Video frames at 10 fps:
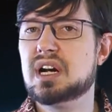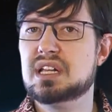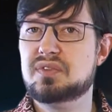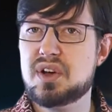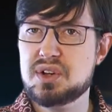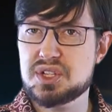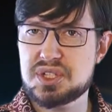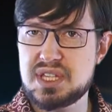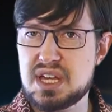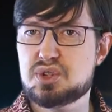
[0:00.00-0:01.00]
at various
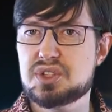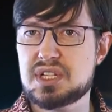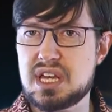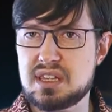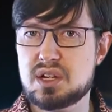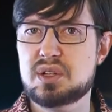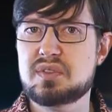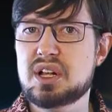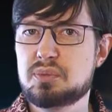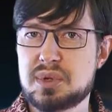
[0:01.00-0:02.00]
stages in their
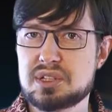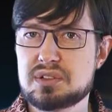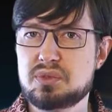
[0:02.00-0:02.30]
development.